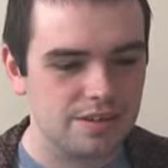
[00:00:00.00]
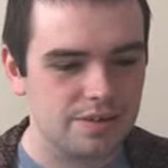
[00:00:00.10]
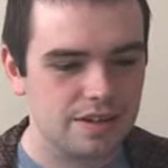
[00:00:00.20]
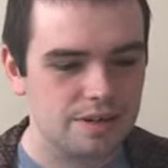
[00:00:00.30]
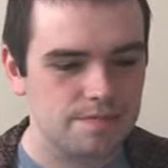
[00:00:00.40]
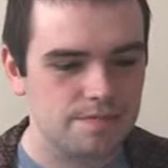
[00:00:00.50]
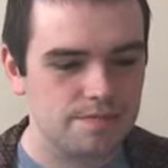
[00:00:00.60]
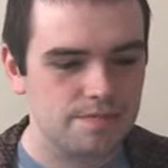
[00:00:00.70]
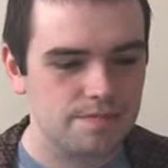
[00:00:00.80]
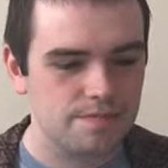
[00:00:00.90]
Okay.
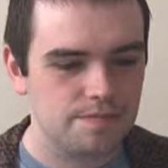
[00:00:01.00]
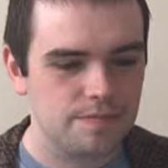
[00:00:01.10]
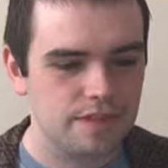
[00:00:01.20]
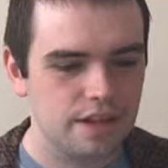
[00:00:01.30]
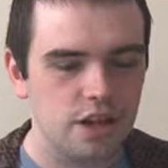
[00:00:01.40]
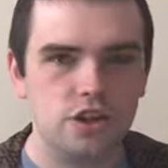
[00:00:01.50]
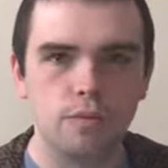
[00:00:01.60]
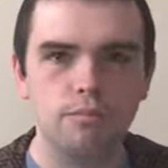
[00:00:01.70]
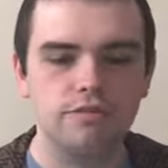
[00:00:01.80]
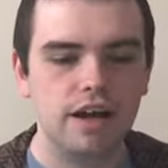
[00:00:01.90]

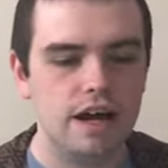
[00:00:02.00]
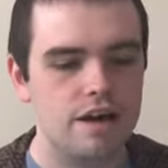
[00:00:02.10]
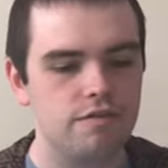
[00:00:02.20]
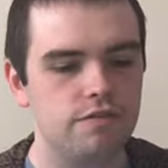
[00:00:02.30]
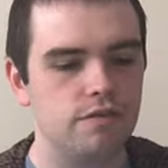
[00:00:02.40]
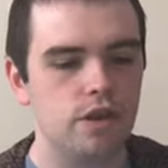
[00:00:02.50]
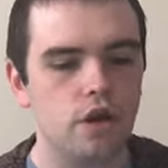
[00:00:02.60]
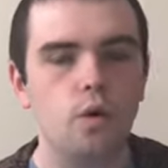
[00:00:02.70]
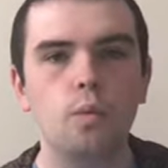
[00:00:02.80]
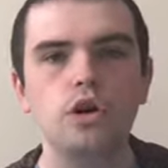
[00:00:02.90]
Number 5.
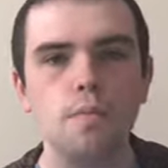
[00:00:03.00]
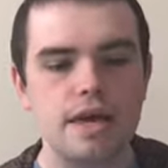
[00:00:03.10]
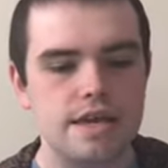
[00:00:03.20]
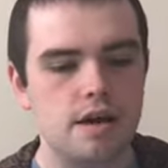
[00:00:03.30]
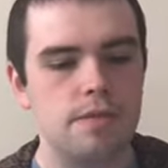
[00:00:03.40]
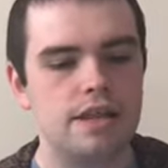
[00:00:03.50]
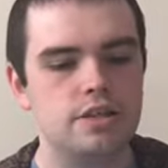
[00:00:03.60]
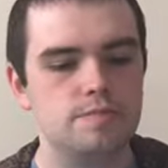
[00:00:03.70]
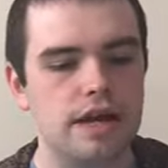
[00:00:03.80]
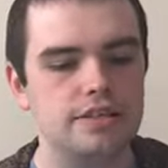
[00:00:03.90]
Wannabe by the
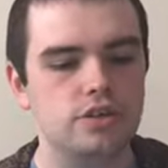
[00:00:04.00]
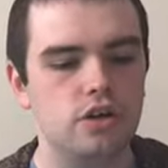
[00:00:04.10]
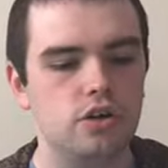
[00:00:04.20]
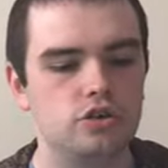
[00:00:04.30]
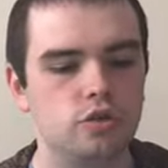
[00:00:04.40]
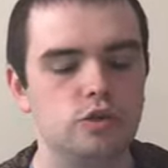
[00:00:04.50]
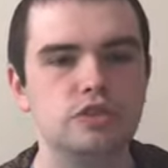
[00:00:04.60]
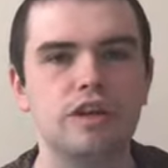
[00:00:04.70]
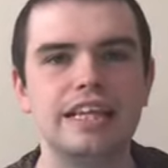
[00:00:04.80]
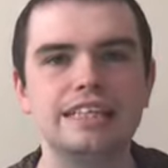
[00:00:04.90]
Spice Girls was
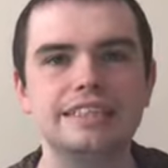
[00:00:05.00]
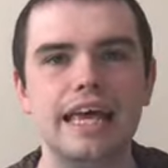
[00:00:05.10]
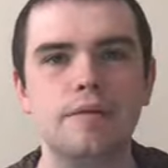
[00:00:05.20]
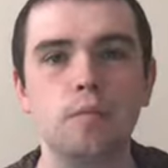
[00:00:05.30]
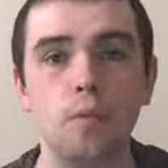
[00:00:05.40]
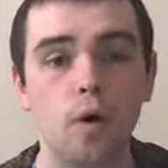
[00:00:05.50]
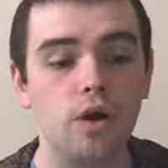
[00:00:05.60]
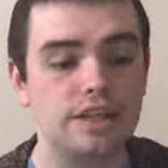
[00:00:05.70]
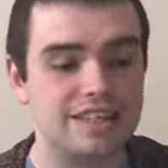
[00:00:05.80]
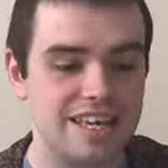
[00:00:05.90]
released in what
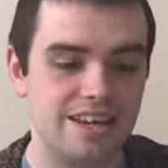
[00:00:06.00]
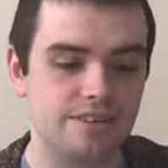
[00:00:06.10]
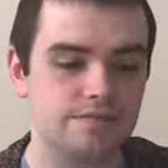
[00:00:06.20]
year?